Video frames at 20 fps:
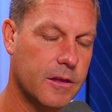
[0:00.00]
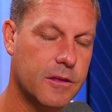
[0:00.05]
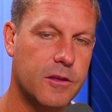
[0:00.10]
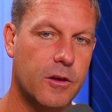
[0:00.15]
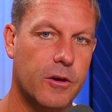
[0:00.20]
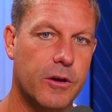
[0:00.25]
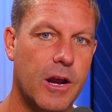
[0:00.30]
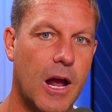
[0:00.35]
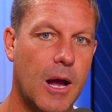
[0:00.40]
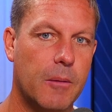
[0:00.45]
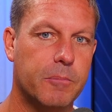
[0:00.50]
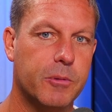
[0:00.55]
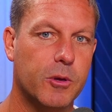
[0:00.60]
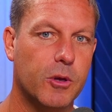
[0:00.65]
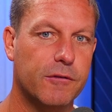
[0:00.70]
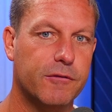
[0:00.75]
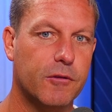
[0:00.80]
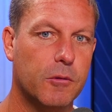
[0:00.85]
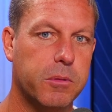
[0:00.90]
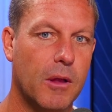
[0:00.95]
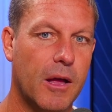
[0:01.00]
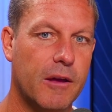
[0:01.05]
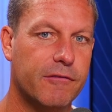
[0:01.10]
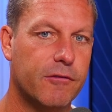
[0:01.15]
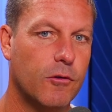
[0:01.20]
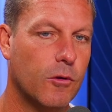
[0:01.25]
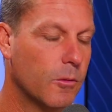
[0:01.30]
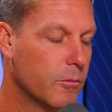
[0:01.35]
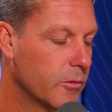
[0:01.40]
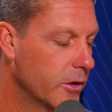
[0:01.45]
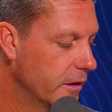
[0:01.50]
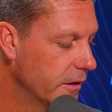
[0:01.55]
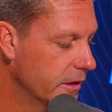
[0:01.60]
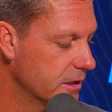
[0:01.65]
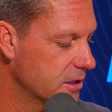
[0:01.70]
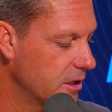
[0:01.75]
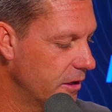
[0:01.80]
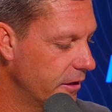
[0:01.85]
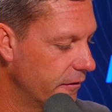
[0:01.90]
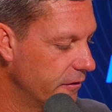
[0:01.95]
third up, beautiful platform, really.
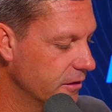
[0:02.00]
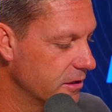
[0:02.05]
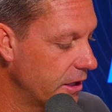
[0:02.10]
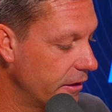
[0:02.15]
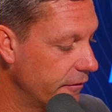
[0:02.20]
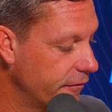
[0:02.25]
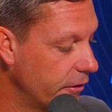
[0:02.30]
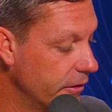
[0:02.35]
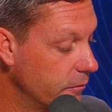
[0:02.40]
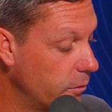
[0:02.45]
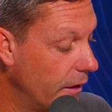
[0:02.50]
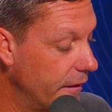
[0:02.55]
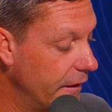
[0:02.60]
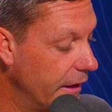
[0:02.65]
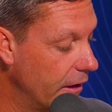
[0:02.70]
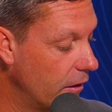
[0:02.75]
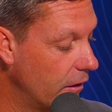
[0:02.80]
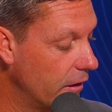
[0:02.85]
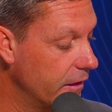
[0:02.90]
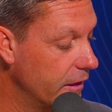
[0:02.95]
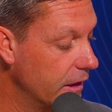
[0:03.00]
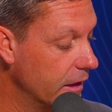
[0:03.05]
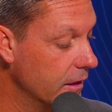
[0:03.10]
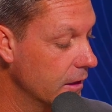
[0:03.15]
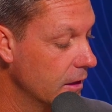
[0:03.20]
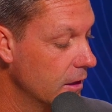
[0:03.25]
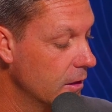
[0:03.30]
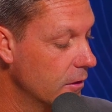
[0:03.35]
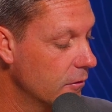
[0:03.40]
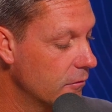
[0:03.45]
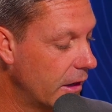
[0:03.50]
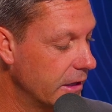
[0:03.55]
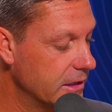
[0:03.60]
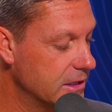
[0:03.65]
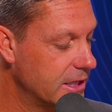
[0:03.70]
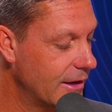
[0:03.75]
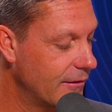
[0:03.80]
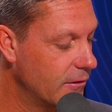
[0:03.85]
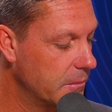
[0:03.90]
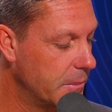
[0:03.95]
So you've identified one there, I think.
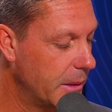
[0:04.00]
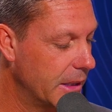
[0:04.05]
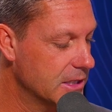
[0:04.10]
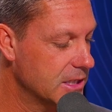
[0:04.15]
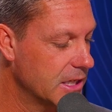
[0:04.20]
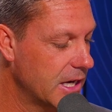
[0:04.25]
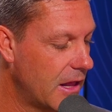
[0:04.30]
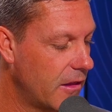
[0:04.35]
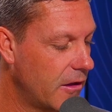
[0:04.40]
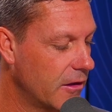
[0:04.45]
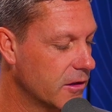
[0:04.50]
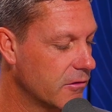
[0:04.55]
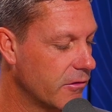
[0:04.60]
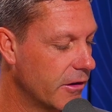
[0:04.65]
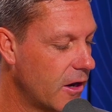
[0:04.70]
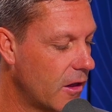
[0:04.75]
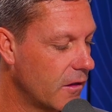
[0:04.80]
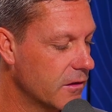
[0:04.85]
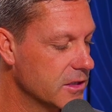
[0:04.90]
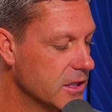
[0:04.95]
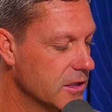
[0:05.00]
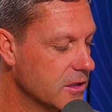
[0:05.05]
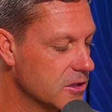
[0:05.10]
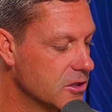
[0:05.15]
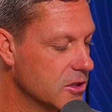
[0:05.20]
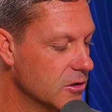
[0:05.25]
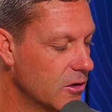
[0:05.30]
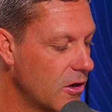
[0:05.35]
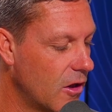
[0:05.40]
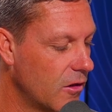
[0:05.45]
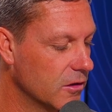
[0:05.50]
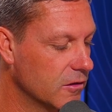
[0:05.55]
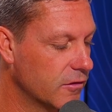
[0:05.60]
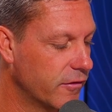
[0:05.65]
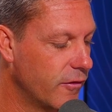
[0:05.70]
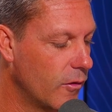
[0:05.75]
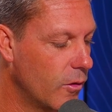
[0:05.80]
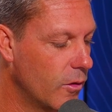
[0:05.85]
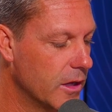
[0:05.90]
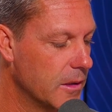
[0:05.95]
Race 7, Pizzanello, $3 into
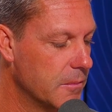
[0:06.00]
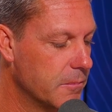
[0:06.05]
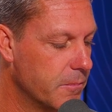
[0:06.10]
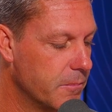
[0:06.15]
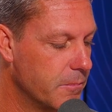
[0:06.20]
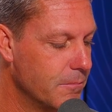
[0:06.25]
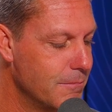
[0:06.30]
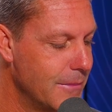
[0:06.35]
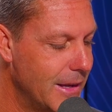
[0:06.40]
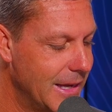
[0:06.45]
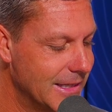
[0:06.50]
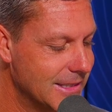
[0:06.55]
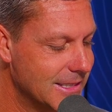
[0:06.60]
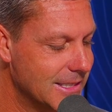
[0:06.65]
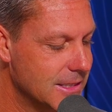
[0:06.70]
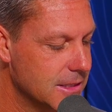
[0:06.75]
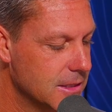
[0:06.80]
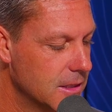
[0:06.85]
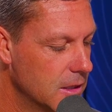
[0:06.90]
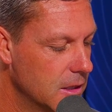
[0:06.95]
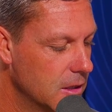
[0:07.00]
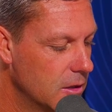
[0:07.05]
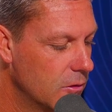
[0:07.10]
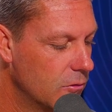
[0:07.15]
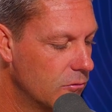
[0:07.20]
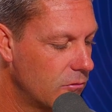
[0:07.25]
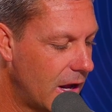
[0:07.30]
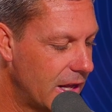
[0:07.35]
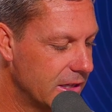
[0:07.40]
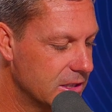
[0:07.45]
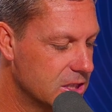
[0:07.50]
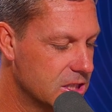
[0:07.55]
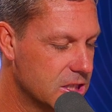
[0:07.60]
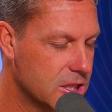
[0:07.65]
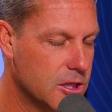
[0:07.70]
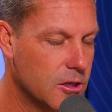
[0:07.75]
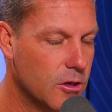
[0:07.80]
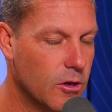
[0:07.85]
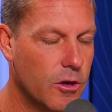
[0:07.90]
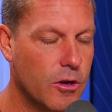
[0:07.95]
$2.40. Miss. Runs
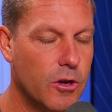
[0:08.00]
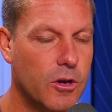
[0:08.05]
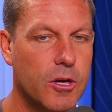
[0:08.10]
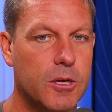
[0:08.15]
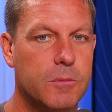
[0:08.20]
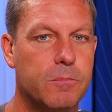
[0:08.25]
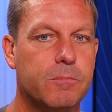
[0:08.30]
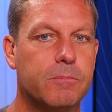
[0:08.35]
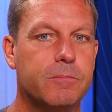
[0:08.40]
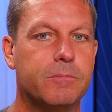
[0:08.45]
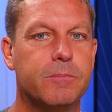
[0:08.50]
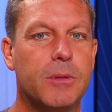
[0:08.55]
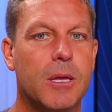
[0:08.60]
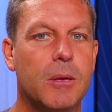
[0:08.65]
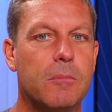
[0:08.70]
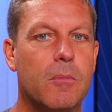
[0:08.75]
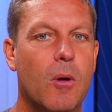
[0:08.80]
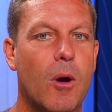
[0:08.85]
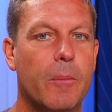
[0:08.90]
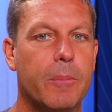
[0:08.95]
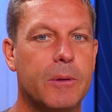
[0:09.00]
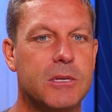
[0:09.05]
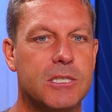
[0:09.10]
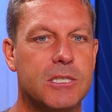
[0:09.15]
third. There might be